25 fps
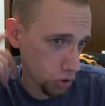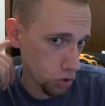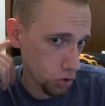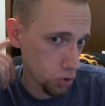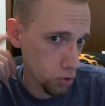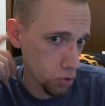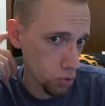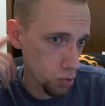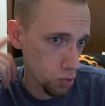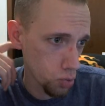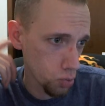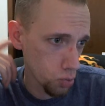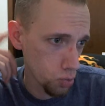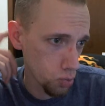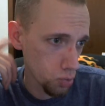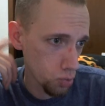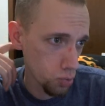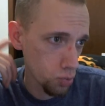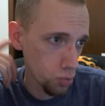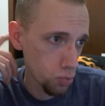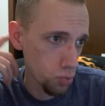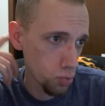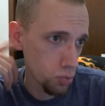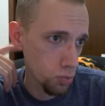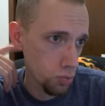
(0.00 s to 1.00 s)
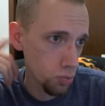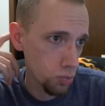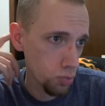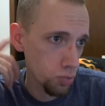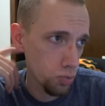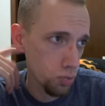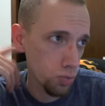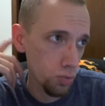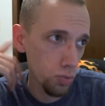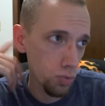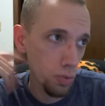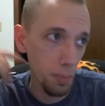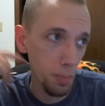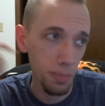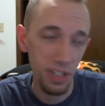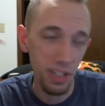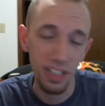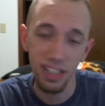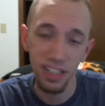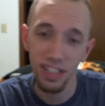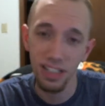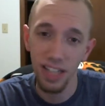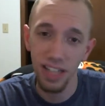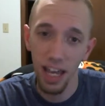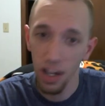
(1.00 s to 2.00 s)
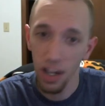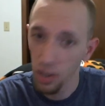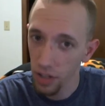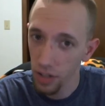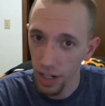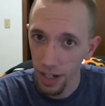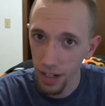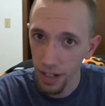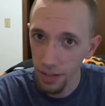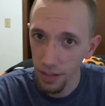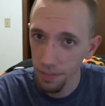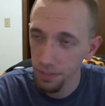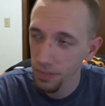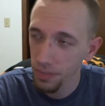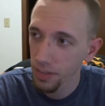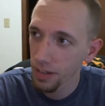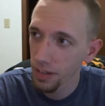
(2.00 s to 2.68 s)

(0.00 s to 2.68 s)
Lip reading: To be Saturday,